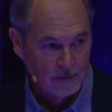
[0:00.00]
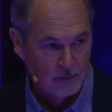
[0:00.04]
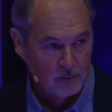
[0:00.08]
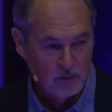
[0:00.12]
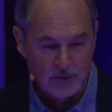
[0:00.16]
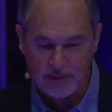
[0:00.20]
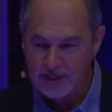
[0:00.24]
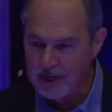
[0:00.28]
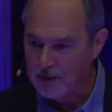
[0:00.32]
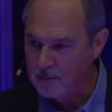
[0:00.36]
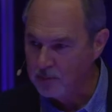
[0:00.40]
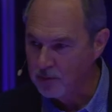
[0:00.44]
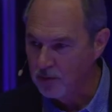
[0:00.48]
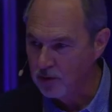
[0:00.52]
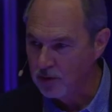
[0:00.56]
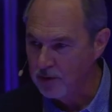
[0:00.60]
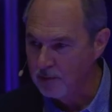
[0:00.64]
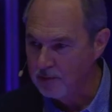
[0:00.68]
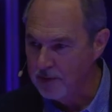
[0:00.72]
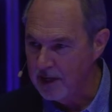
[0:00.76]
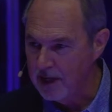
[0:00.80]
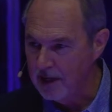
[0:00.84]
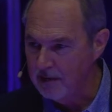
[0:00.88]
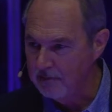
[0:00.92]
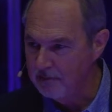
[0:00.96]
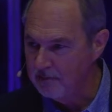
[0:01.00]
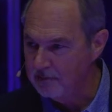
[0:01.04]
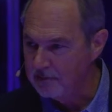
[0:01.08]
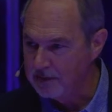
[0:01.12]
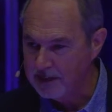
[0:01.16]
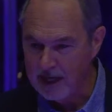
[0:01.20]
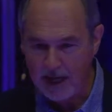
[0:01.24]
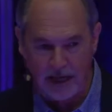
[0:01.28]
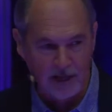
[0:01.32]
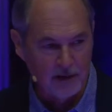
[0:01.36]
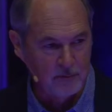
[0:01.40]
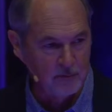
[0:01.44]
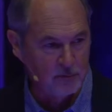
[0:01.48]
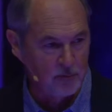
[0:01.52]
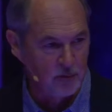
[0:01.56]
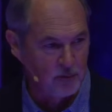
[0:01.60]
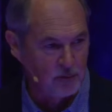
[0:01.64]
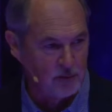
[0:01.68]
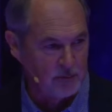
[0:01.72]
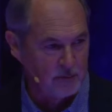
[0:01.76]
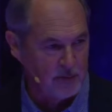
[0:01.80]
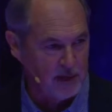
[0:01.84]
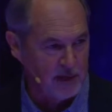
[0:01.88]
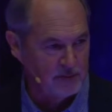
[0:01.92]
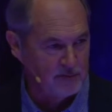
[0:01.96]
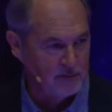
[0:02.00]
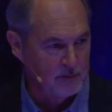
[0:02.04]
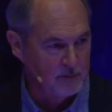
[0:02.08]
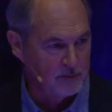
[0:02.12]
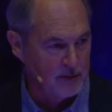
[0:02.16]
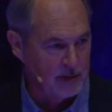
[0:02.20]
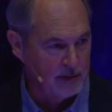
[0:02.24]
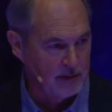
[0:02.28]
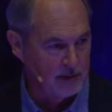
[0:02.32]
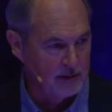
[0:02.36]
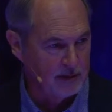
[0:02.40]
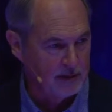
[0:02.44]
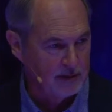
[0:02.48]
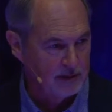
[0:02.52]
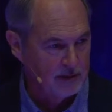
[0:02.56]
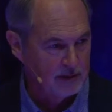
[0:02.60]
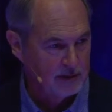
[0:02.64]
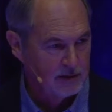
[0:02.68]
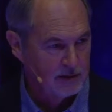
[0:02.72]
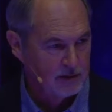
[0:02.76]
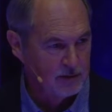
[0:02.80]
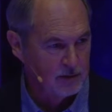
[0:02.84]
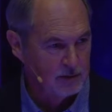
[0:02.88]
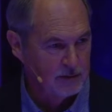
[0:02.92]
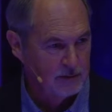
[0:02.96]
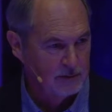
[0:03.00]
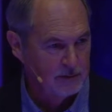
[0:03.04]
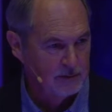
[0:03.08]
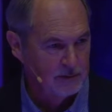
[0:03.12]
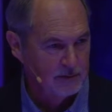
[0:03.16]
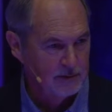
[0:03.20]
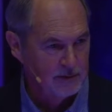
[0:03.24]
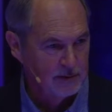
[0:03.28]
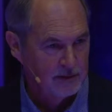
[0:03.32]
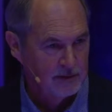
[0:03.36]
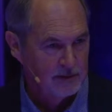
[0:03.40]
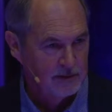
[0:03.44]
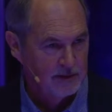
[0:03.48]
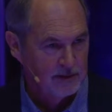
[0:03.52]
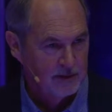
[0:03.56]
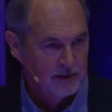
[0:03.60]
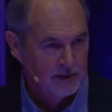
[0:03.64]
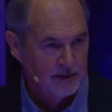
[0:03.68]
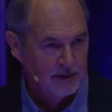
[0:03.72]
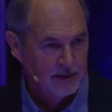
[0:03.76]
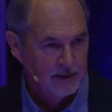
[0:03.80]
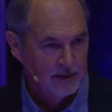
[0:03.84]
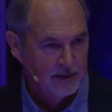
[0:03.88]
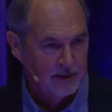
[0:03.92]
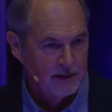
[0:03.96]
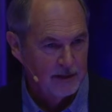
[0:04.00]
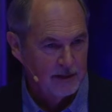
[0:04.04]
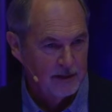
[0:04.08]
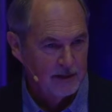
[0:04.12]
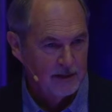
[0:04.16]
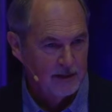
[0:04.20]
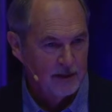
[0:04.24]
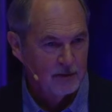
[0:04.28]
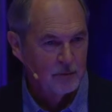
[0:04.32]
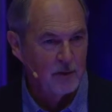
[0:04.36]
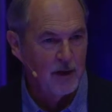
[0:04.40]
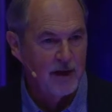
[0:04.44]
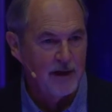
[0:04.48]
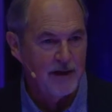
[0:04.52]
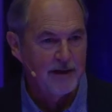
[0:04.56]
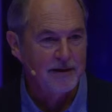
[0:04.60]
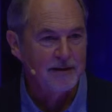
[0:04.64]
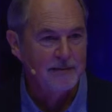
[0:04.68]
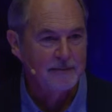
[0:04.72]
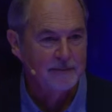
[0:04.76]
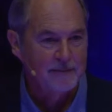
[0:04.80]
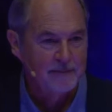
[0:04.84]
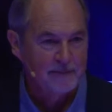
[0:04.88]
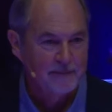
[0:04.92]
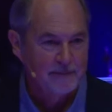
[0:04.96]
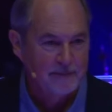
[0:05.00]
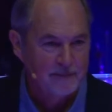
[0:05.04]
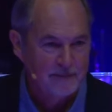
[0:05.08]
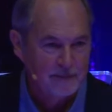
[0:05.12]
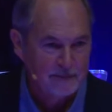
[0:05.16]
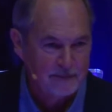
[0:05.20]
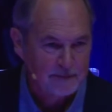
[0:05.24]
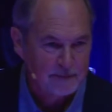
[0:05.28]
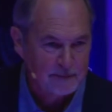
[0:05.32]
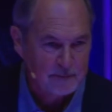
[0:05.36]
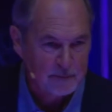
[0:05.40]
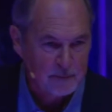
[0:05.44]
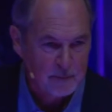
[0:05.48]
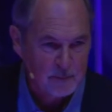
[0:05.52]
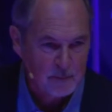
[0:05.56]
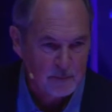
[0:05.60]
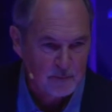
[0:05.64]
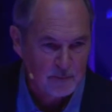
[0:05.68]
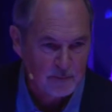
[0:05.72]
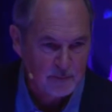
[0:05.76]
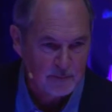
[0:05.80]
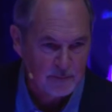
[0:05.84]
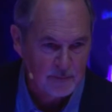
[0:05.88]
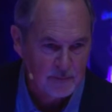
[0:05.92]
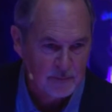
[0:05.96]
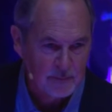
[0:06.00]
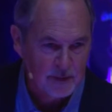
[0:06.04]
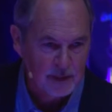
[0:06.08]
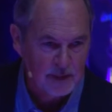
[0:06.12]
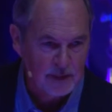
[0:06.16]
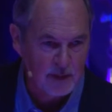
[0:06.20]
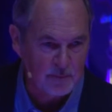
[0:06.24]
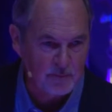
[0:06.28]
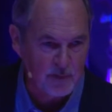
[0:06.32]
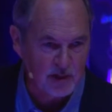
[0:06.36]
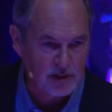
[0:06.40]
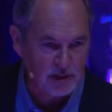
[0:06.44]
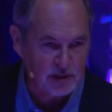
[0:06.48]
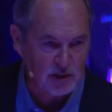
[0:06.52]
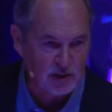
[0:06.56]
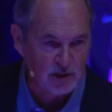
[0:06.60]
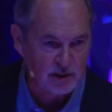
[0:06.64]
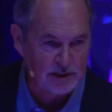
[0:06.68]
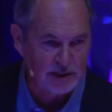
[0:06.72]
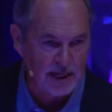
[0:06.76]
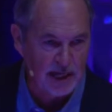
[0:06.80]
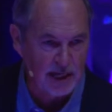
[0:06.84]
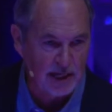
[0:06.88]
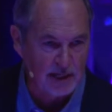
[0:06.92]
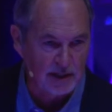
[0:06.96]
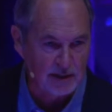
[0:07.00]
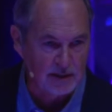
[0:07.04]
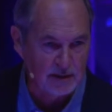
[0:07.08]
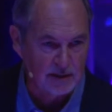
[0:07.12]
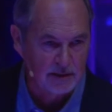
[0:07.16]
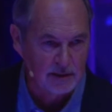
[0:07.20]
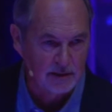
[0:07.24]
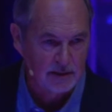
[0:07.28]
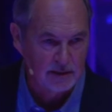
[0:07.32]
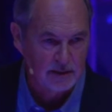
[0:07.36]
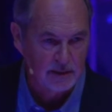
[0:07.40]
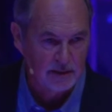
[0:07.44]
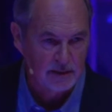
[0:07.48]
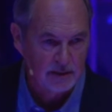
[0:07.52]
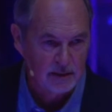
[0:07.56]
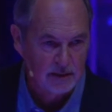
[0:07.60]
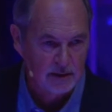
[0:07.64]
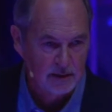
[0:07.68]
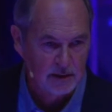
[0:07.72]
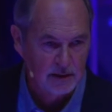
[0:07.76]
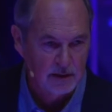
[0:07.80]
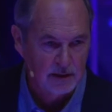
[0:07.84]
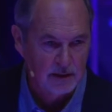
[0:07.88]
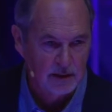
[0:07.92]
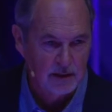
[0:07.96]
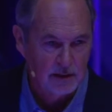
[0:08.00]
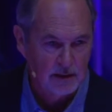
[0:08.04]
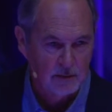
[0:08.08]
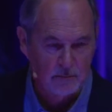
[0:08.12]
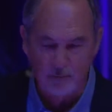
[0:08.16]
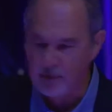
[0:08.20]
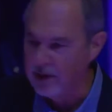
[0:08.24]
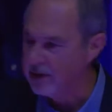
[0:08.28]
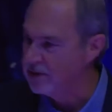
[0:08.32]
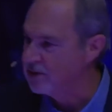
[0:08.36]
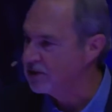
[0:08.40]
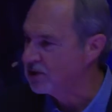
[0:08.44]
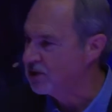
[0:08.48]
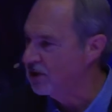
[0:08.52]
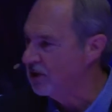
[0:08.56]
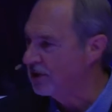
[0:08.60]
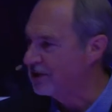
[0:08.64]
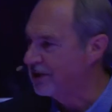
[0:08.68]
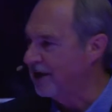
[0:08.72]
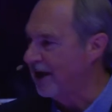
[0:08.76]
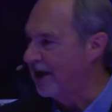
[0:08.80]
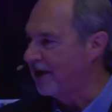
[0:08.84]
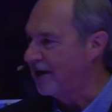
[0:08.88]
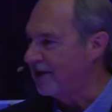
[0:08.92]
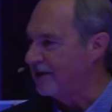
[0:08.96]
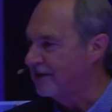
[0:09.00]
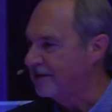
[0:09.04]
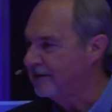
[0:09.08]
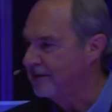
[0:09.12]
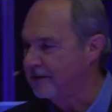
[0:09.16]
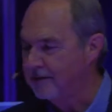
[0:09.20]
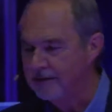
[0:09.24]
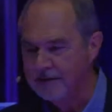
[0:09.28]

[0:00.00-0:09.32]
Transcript: What's that program they have, talent program they have in Britain? Good. What? The Brits got talent. Britain's got talent.